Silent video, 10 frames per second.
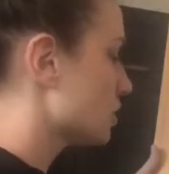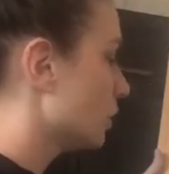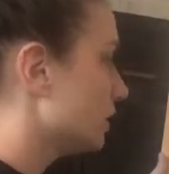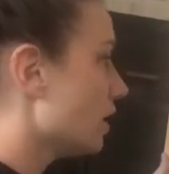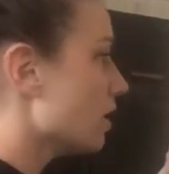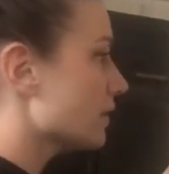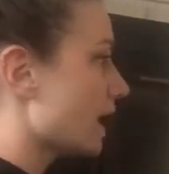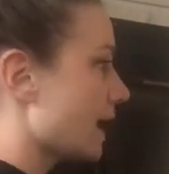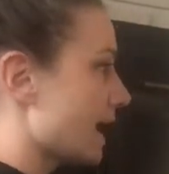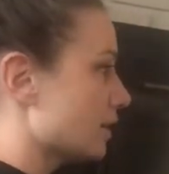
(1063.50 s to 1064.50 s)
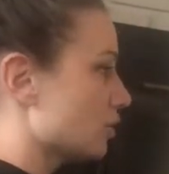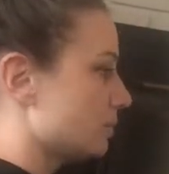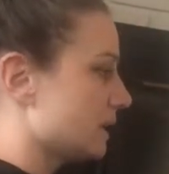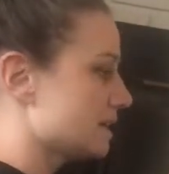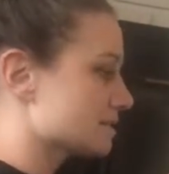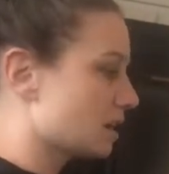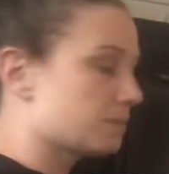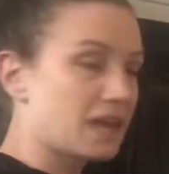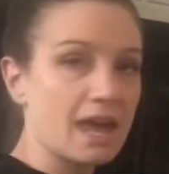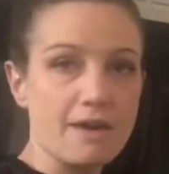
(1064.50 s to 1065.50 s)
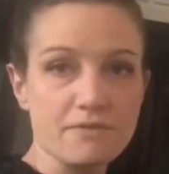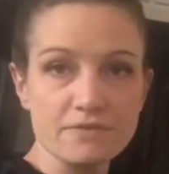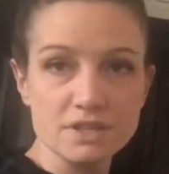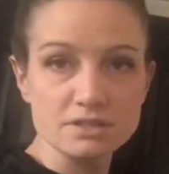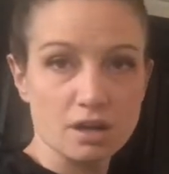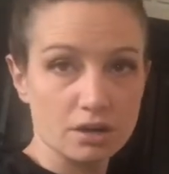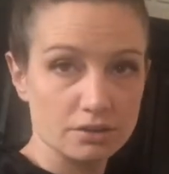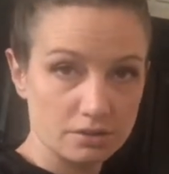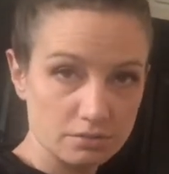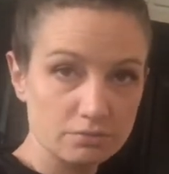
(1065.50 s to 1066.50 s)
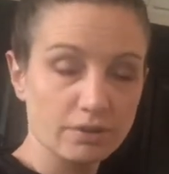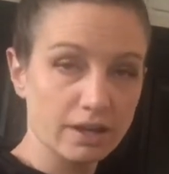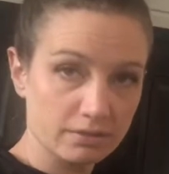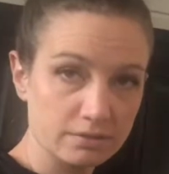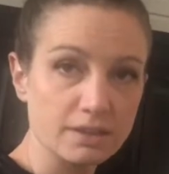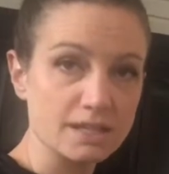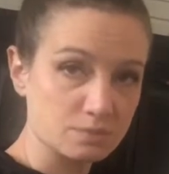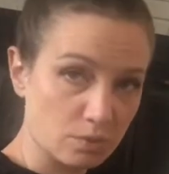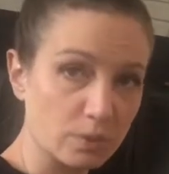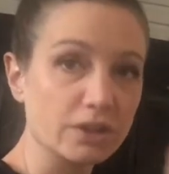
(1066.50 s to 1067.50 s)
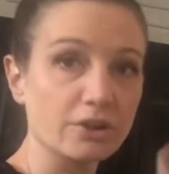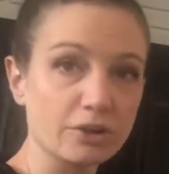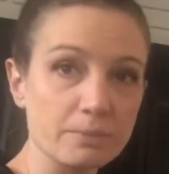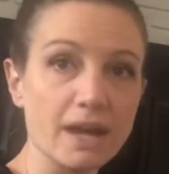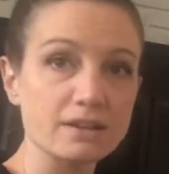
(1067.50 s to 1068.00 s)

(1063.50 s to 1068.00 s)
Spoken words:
we know that angle P is going to be half of this arc, right? That's what we learned about